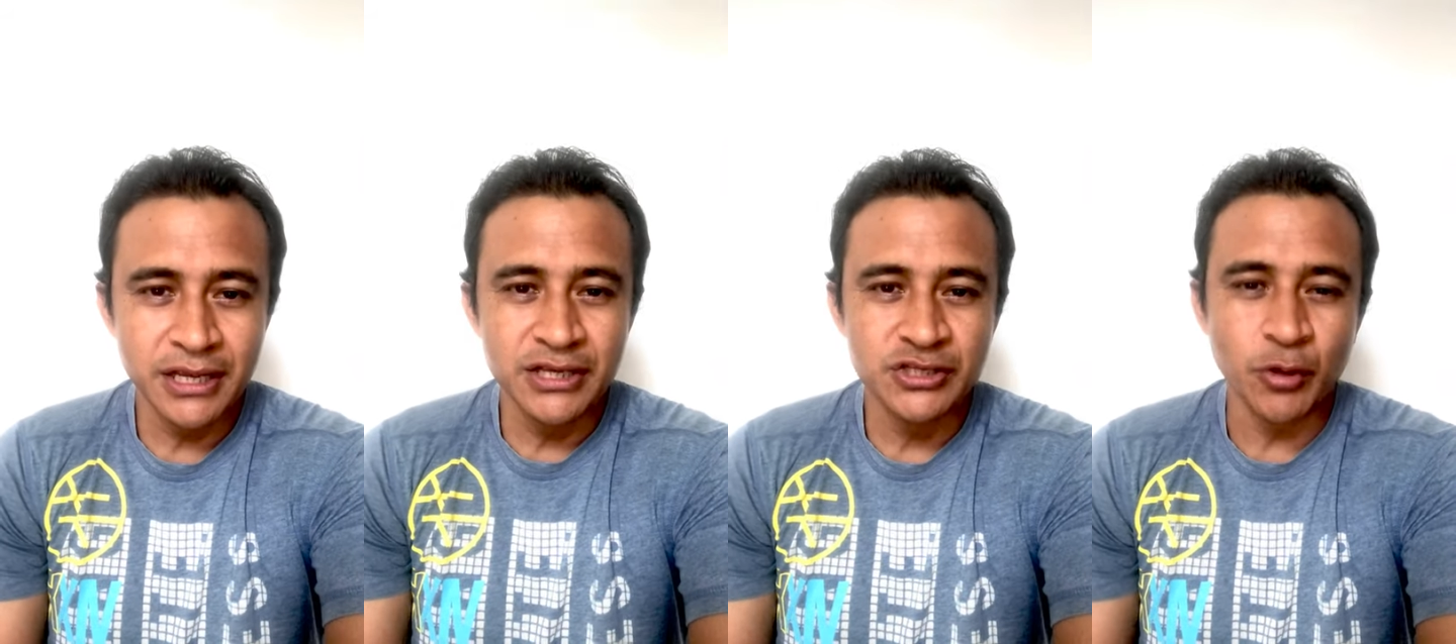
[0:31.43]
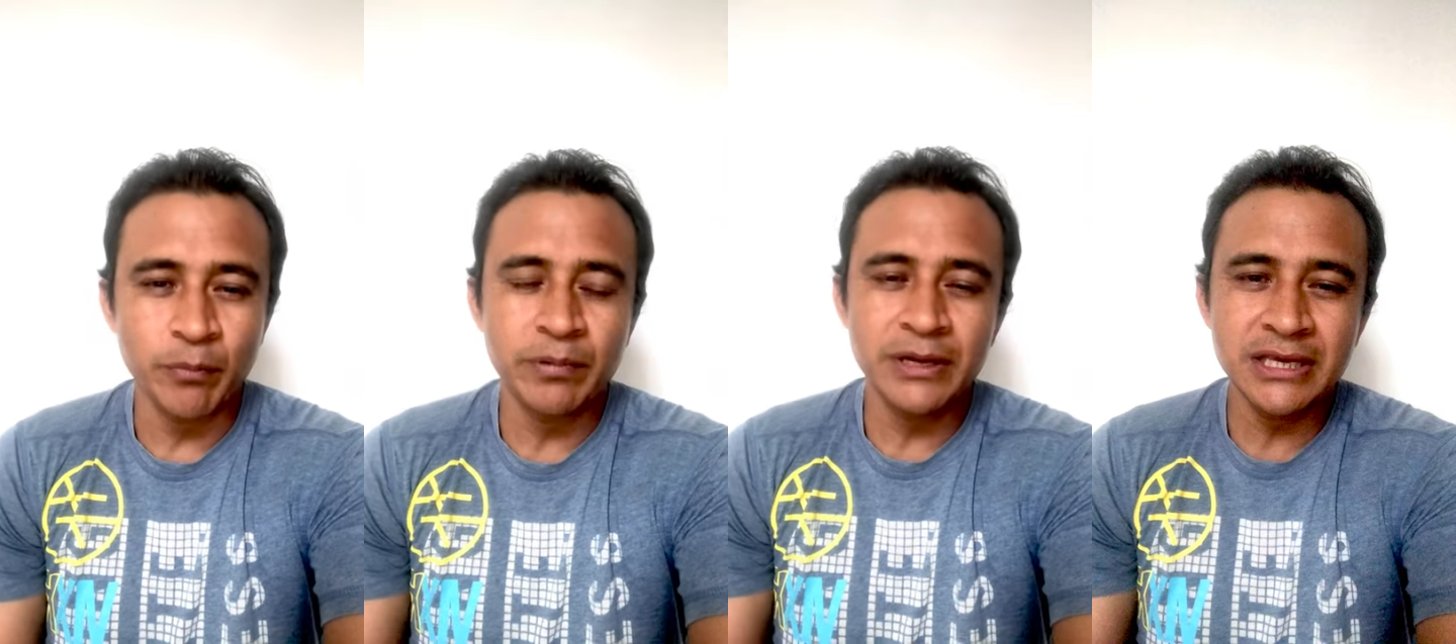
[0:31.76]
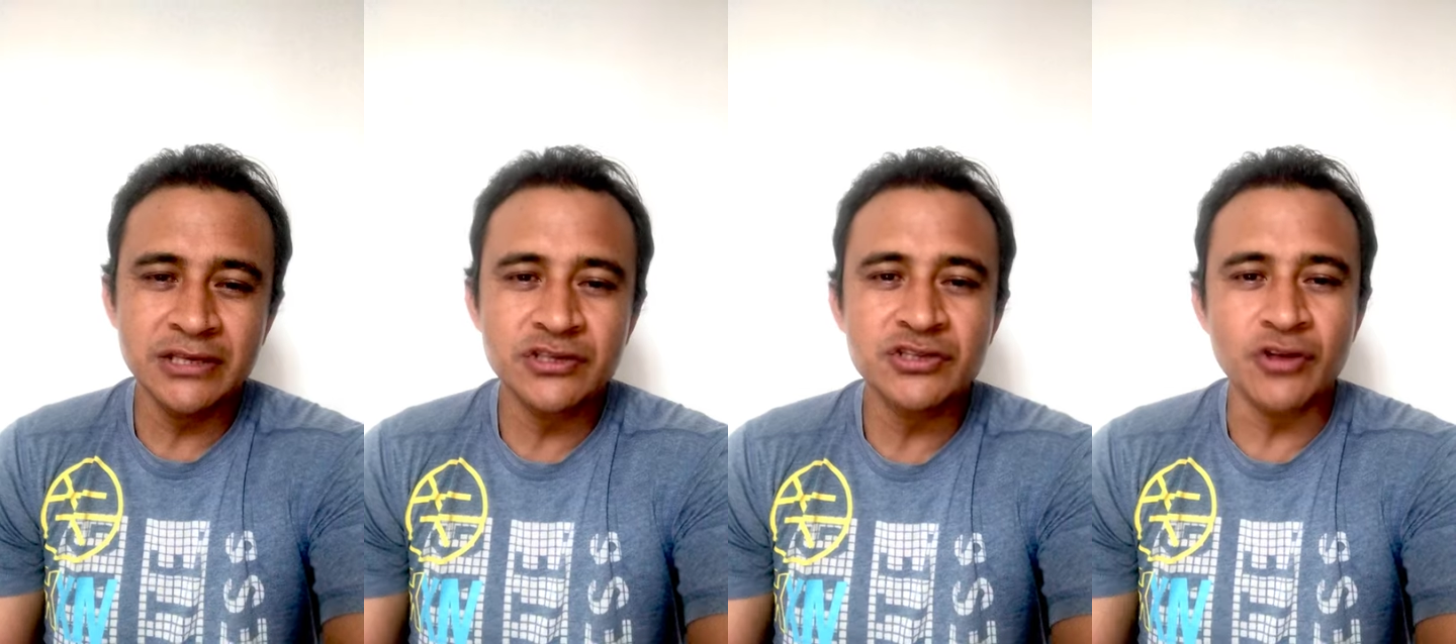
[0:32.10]
So
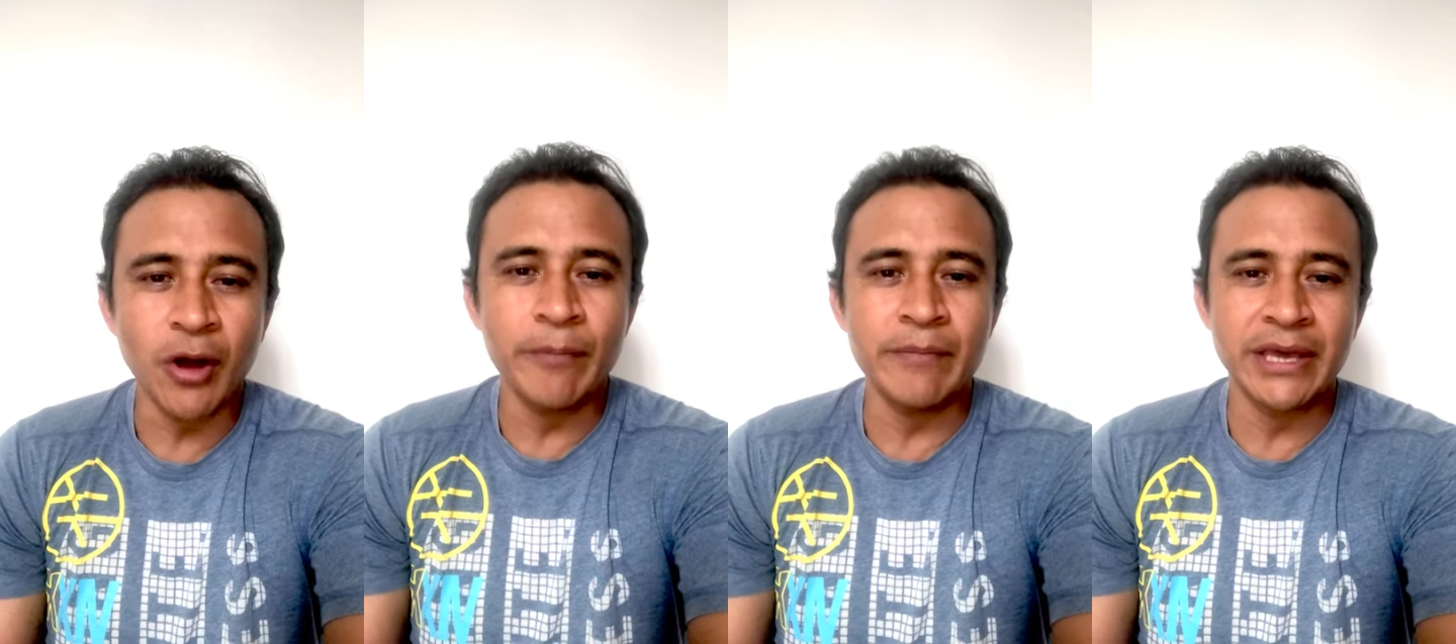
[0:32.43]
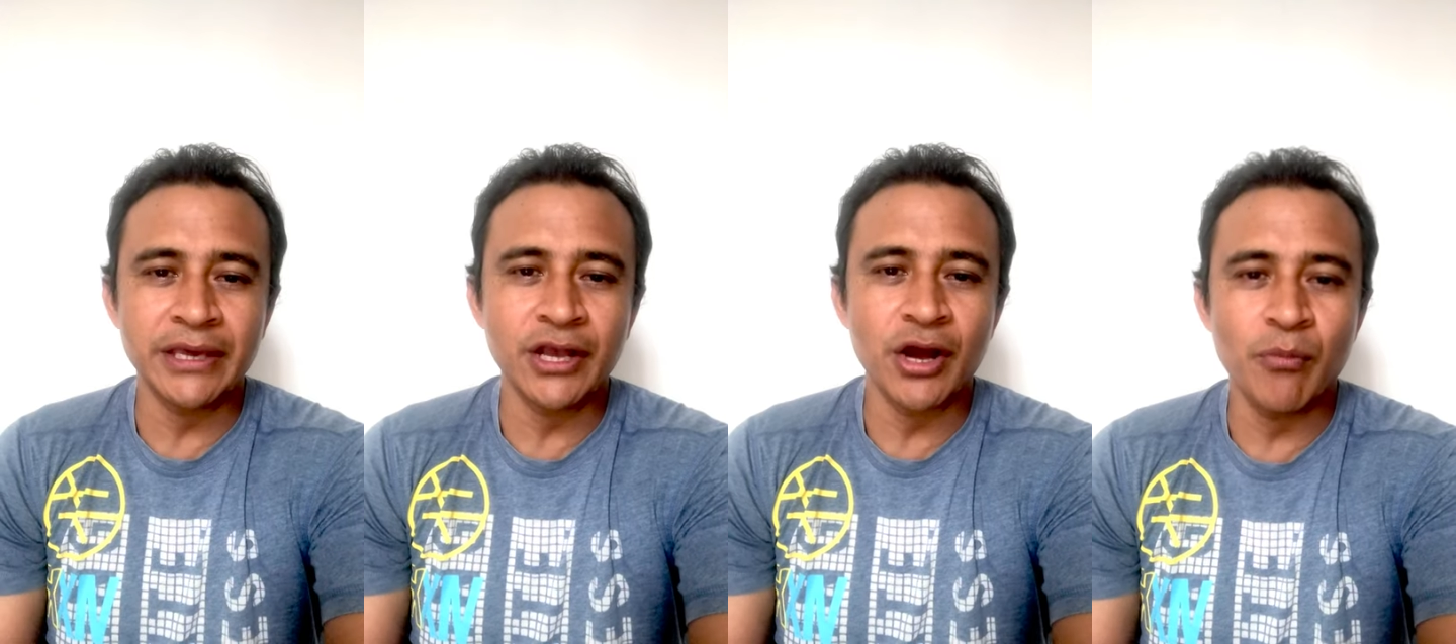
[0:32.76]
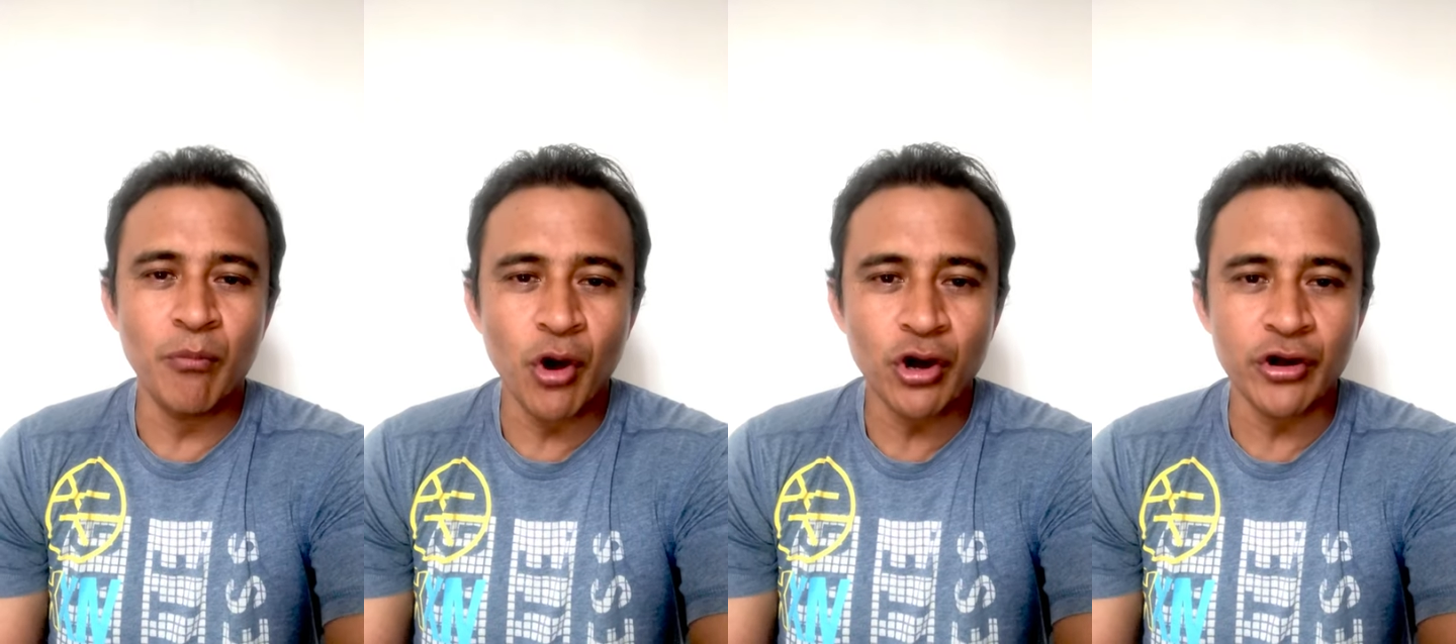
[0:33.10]
please stop making a
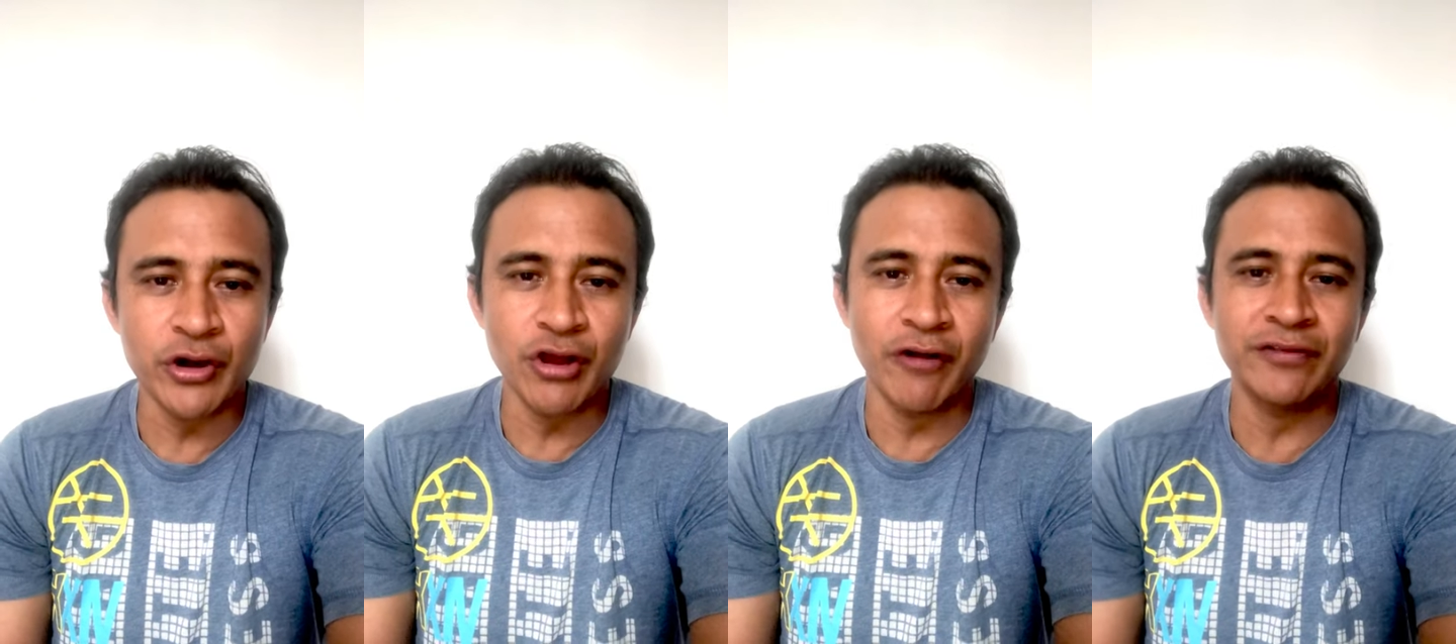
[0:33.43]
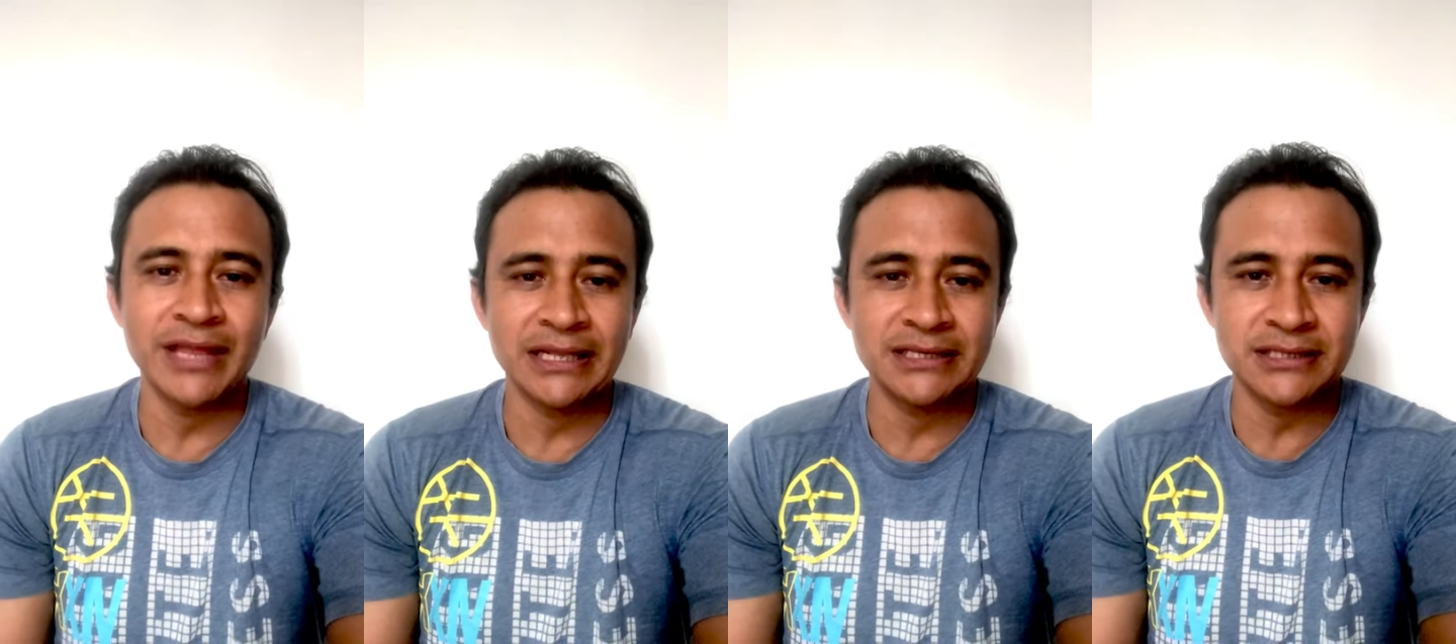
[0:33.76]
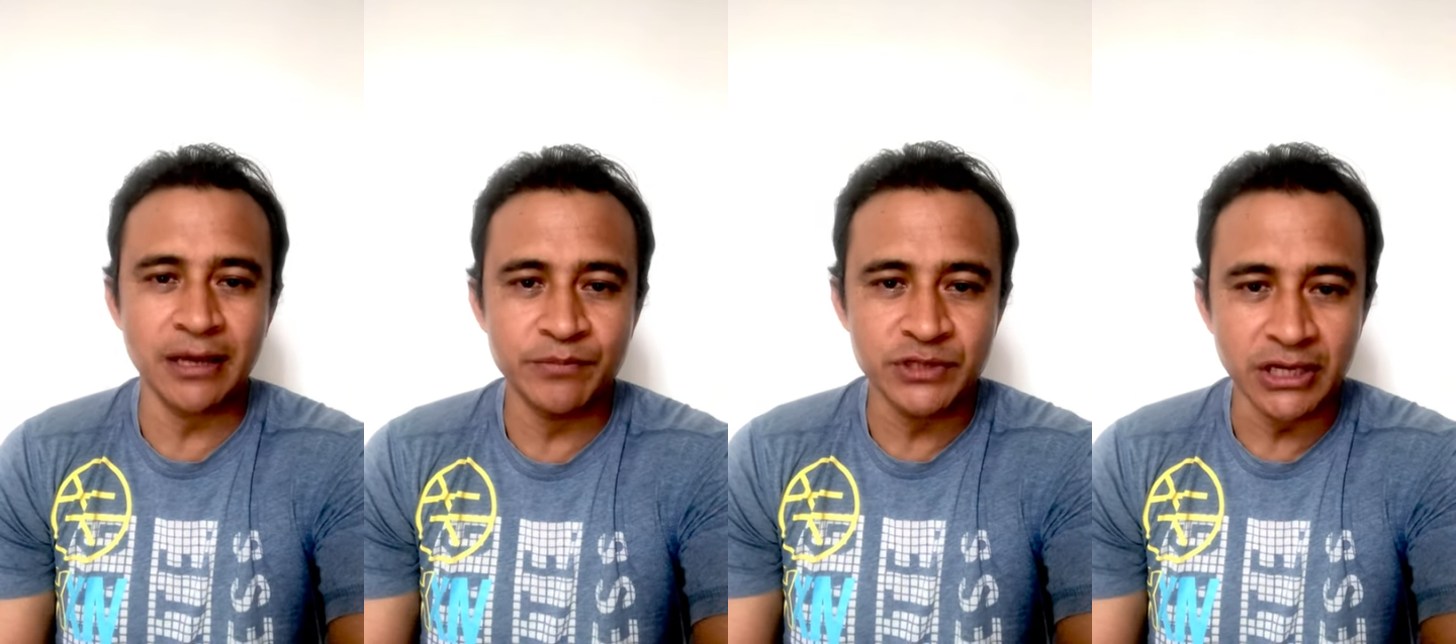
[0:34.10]
mockery of that
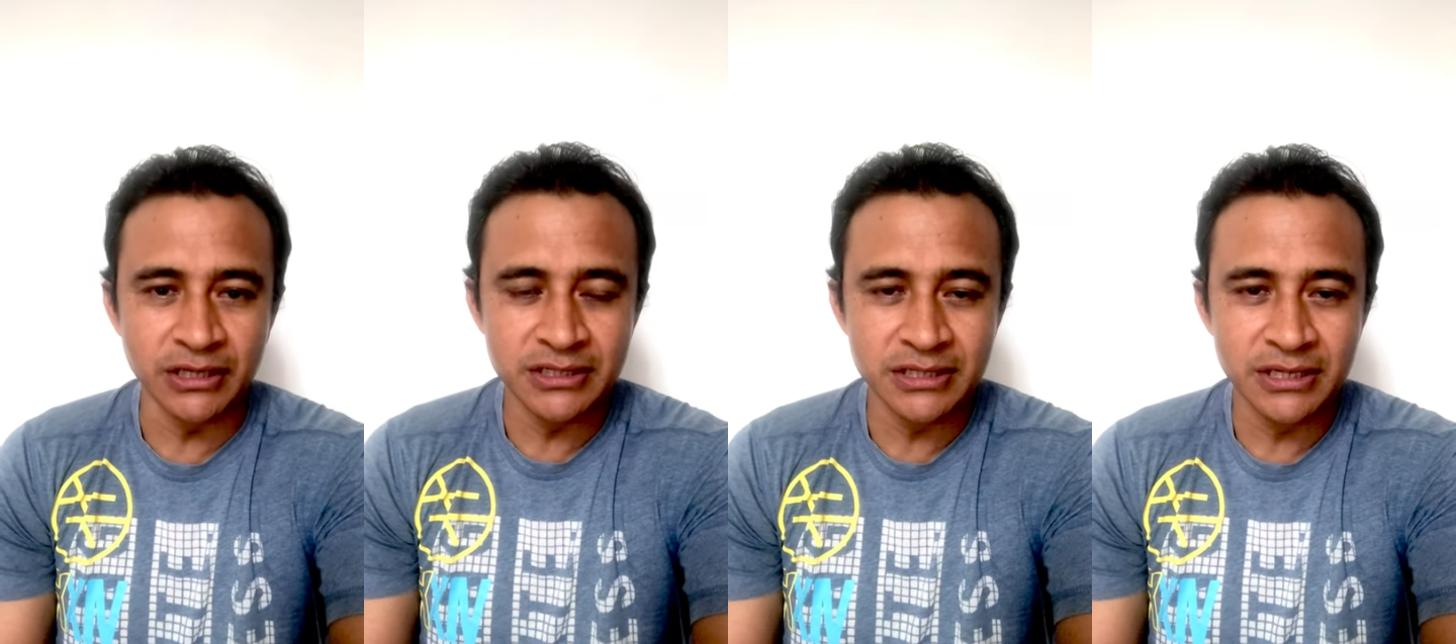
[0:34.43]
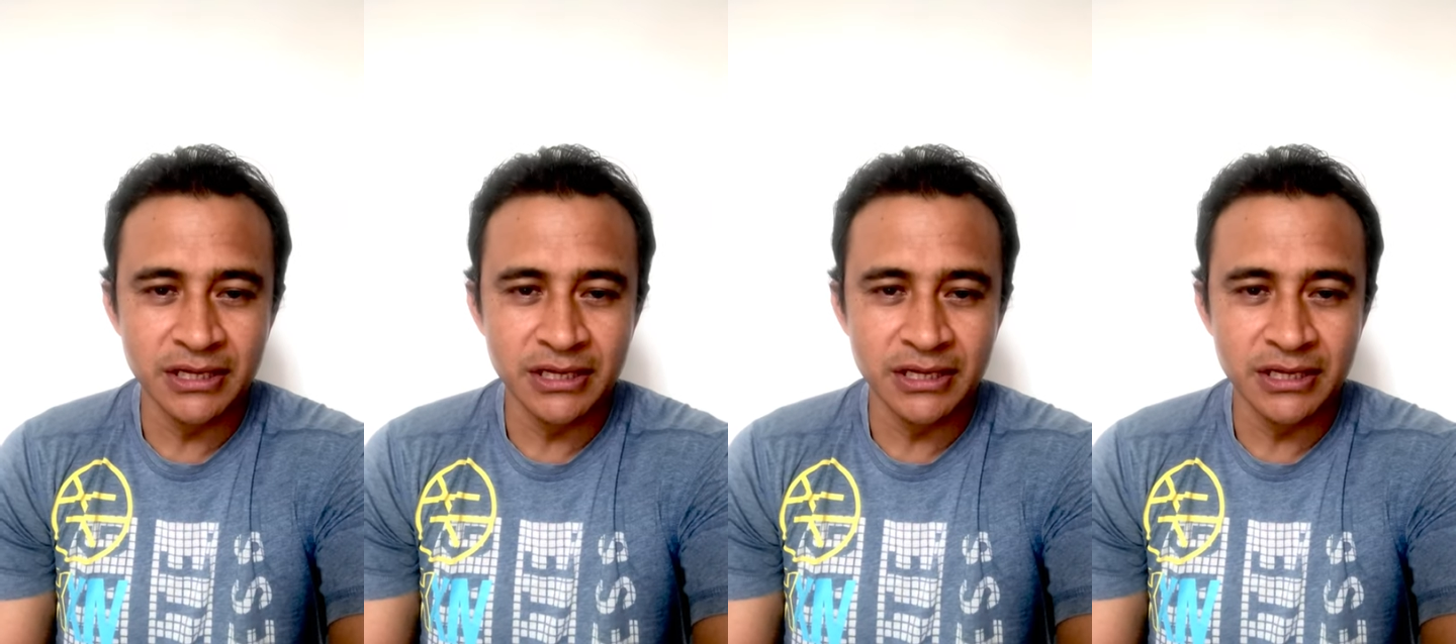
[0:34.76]
subject.